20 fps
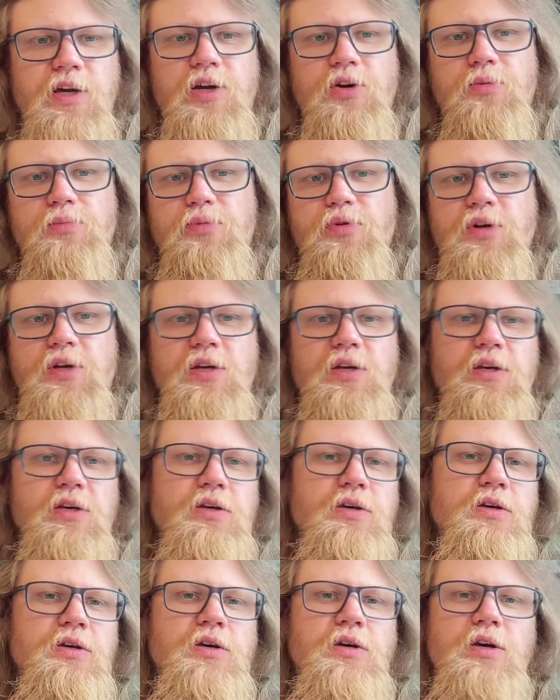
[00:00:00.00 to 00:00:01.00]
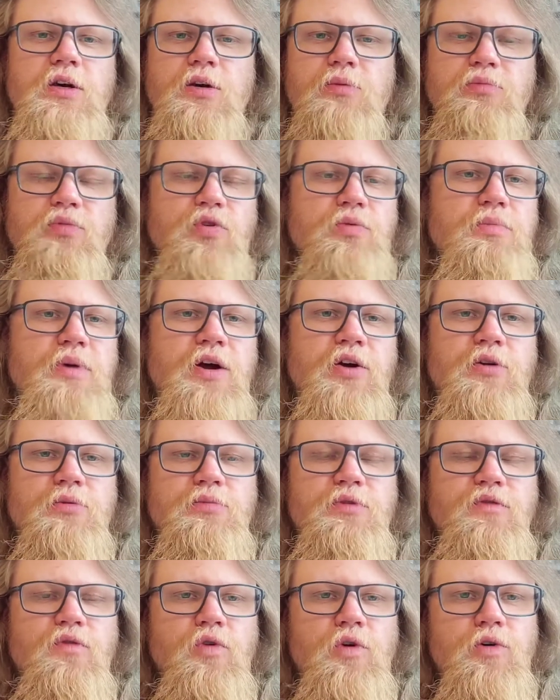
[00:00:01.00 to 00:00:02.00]
kind of
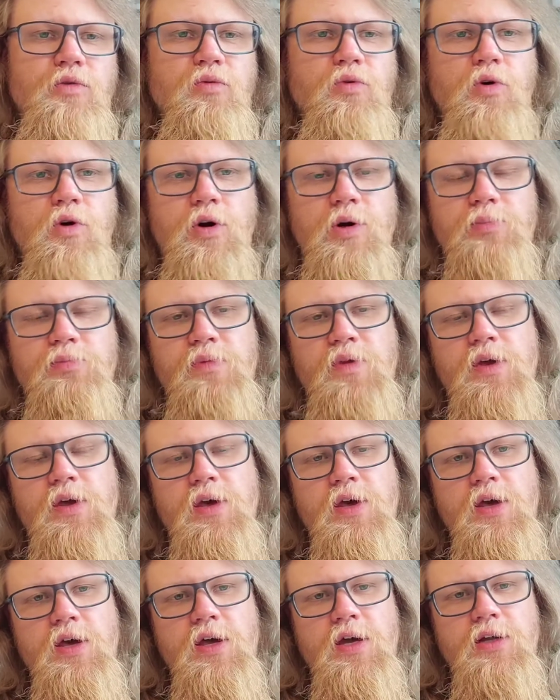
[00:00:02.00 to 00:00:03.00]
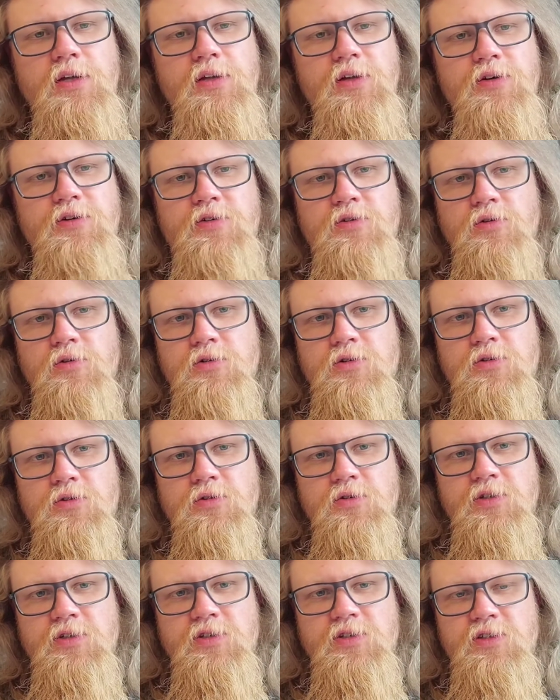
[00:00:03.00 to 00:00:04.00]
pre-buried before the war. And there's
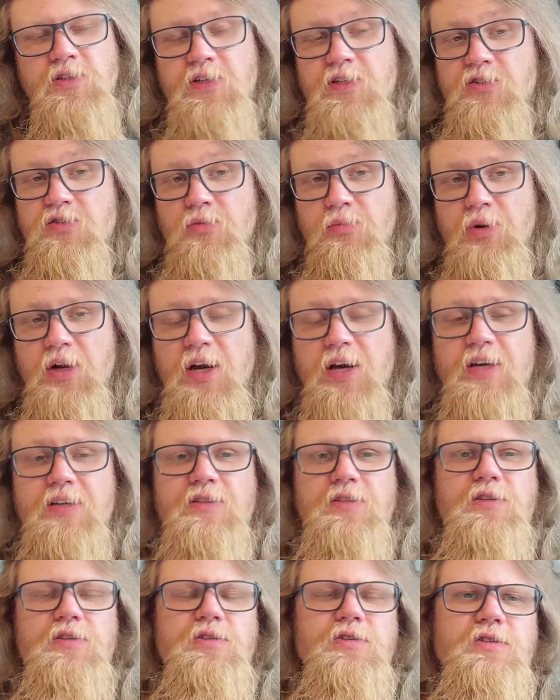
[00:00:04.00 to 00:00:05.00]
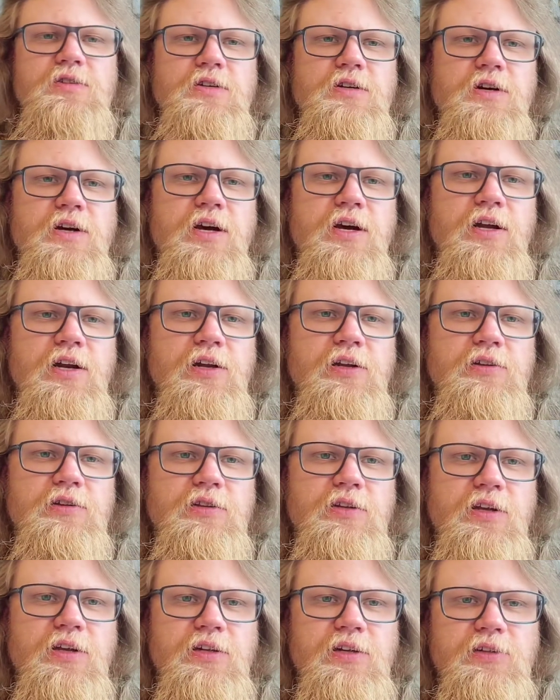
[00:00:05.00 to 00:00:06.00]
also these supplies, and there's
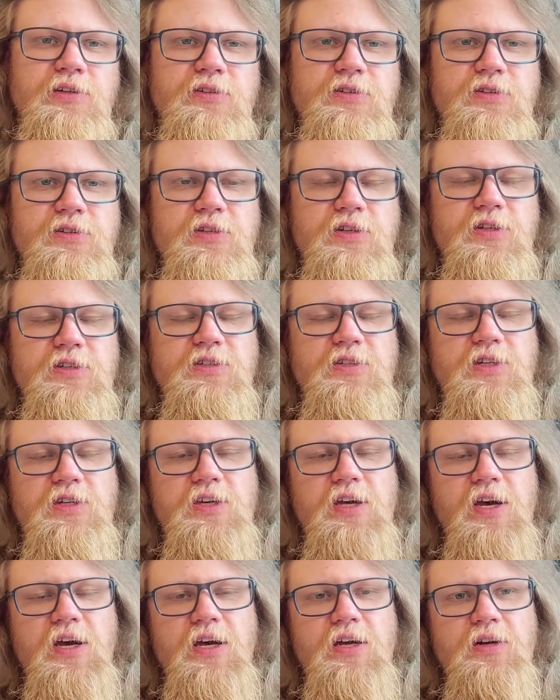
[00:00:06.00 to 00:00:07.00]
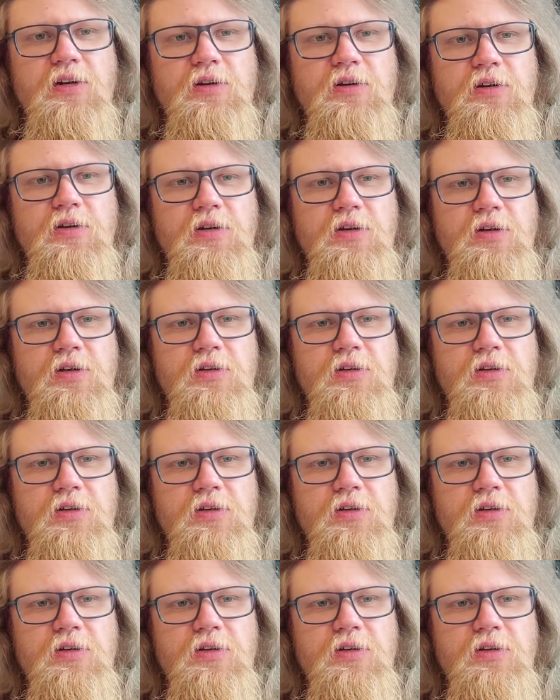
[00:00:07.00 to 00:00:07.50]
it's a can